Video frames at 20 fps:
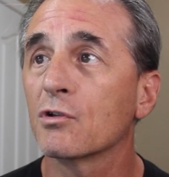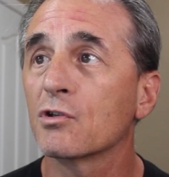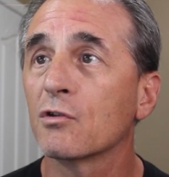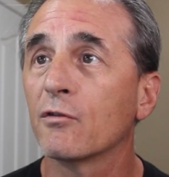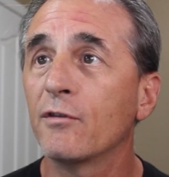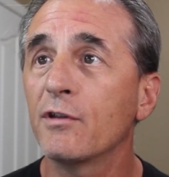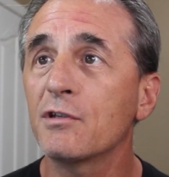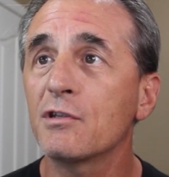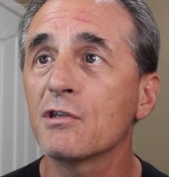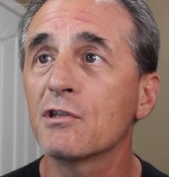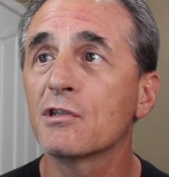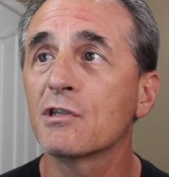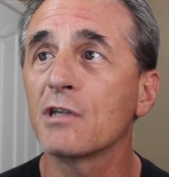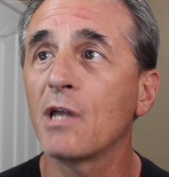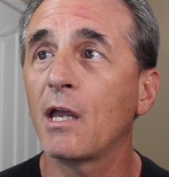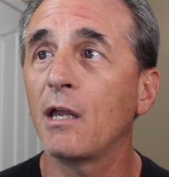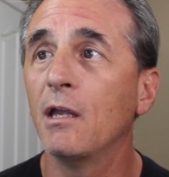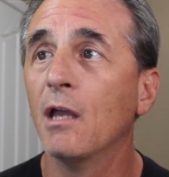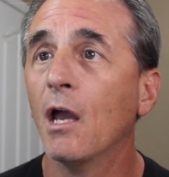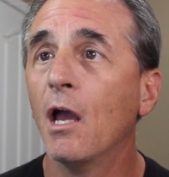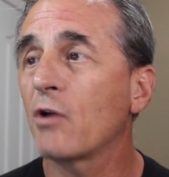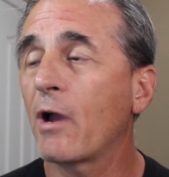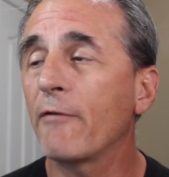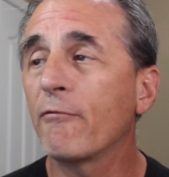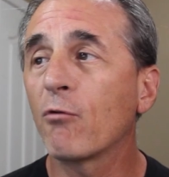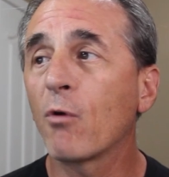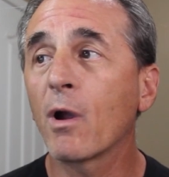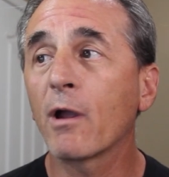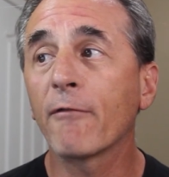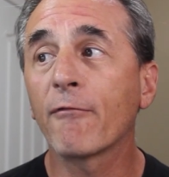So this is a
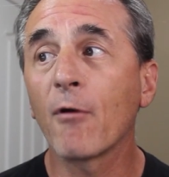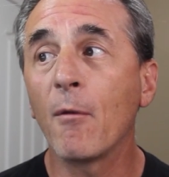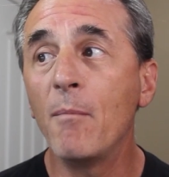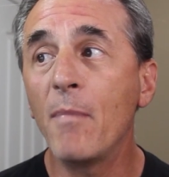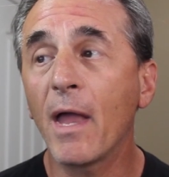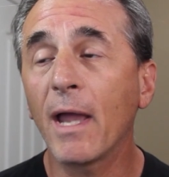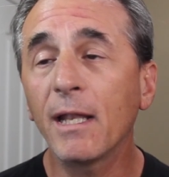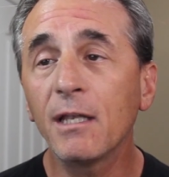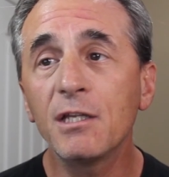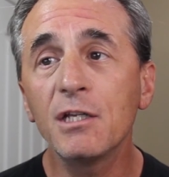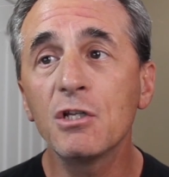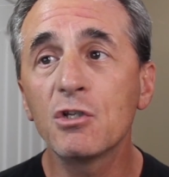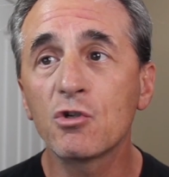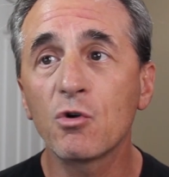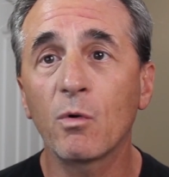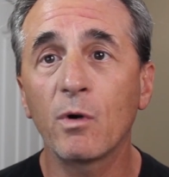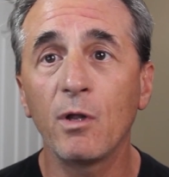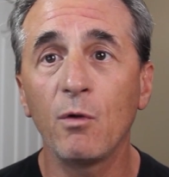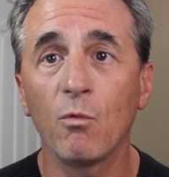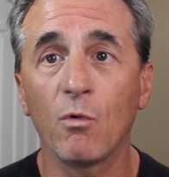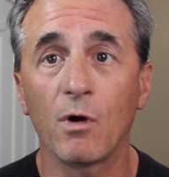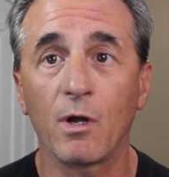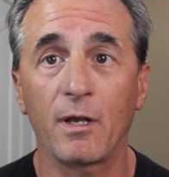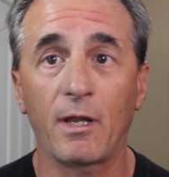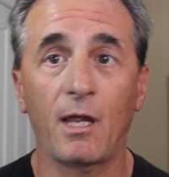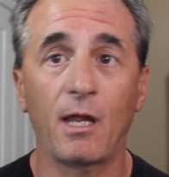travel record from 1921.